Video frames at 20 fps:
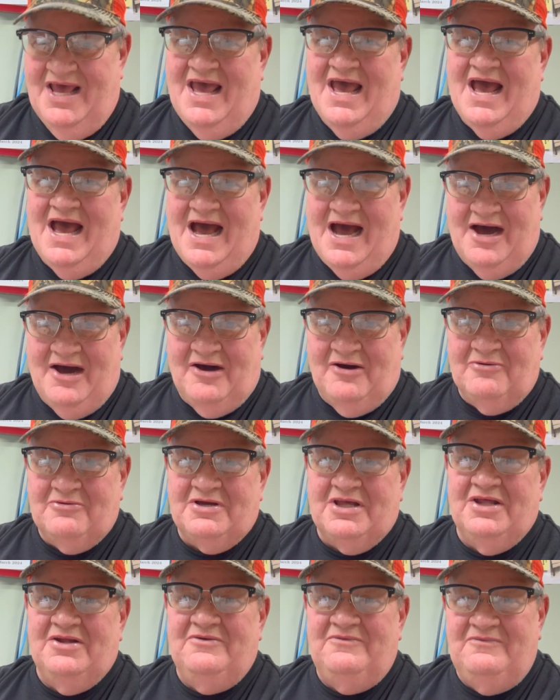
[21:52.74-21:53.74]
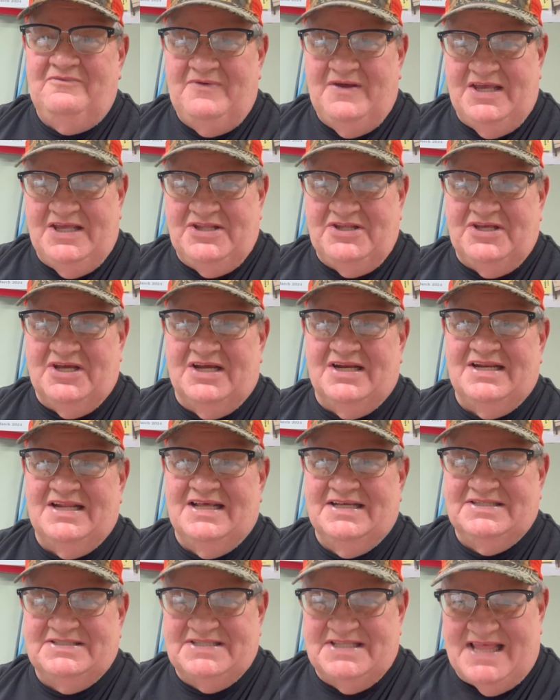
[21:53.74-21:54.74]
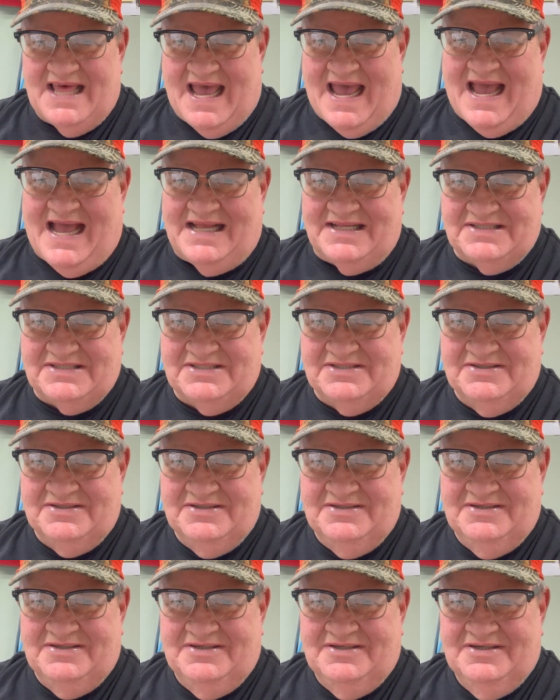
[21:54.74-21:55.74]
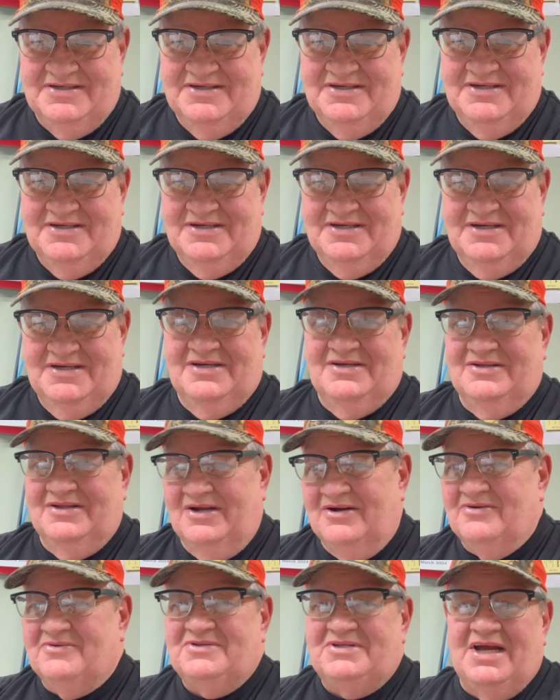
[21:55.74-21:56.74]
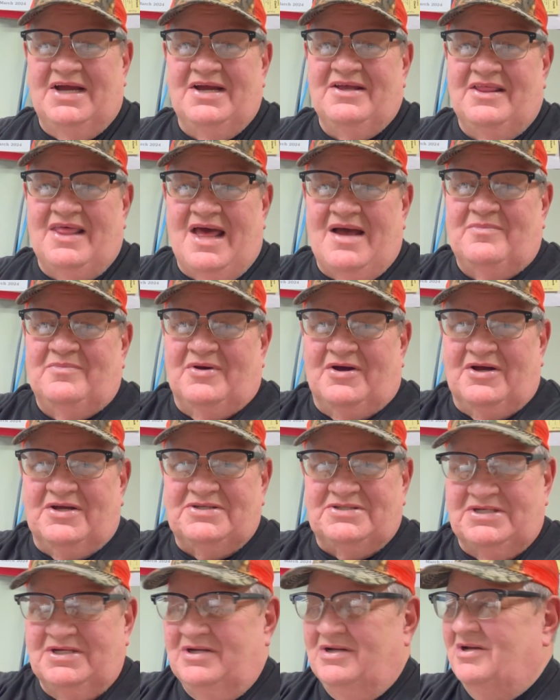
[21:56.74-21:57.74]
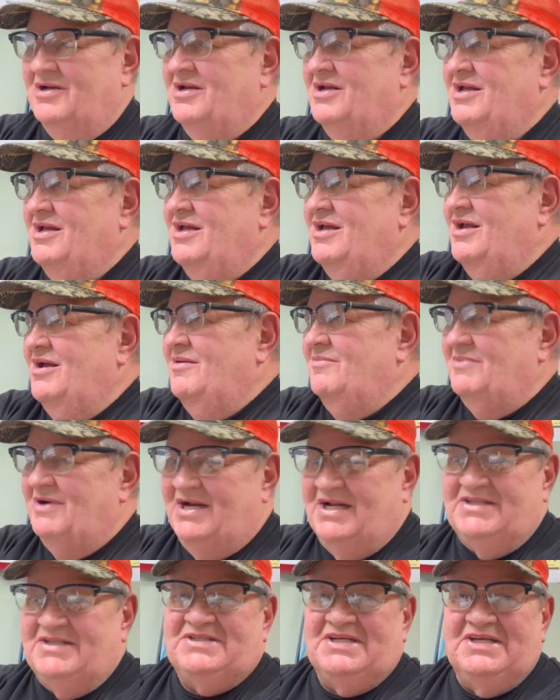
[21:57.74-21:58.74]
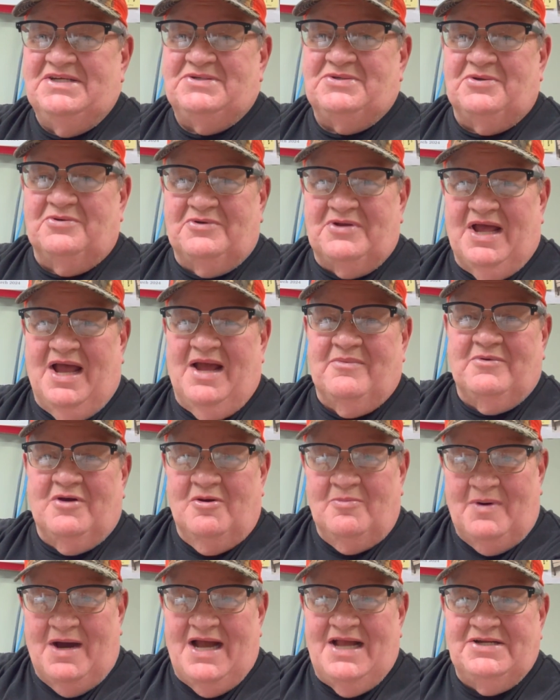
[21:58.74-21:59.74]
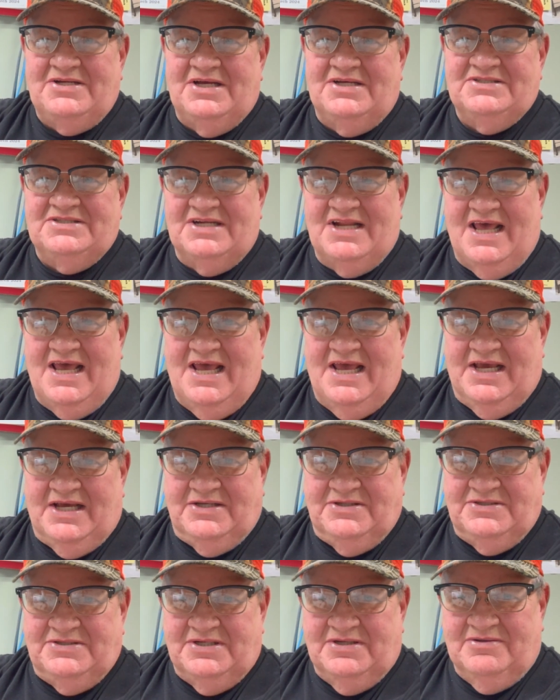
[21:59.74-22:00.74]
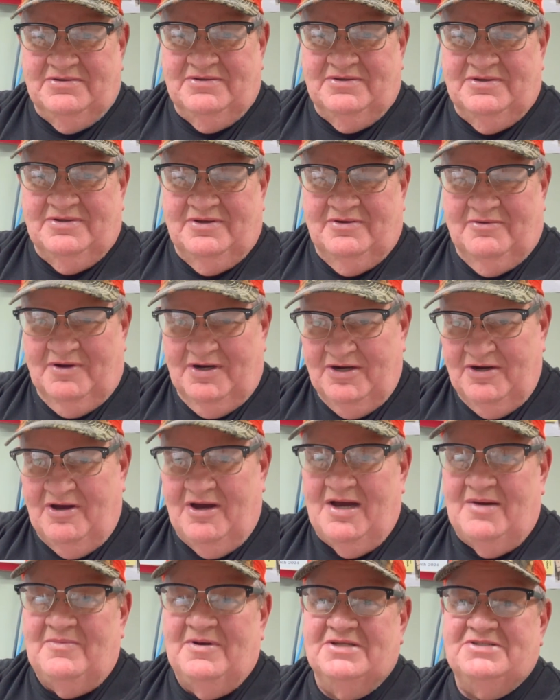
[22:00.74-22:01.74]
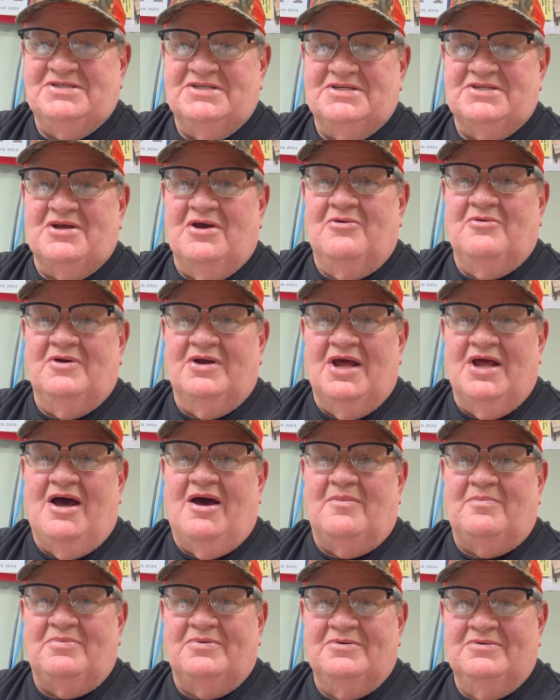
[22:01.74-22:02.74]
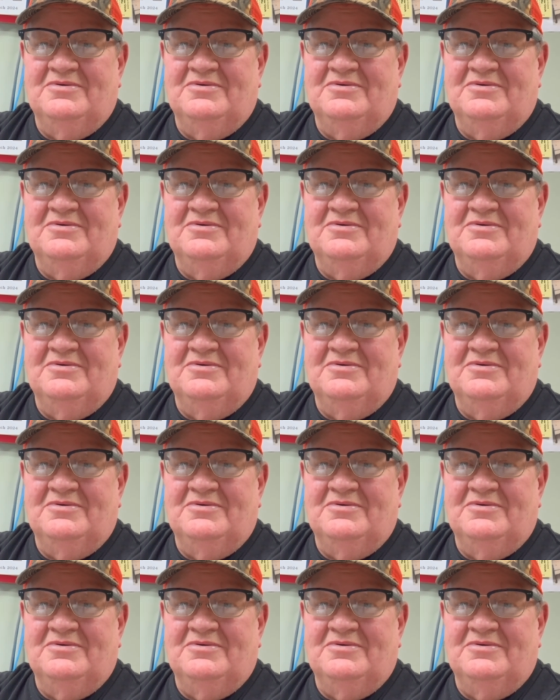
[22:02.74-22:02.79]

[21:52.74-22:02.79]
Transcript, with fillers: How convenient is that? They don't tell you that much, but it's Easter time. Go buy a dozen eggs. You want to know how much is going up?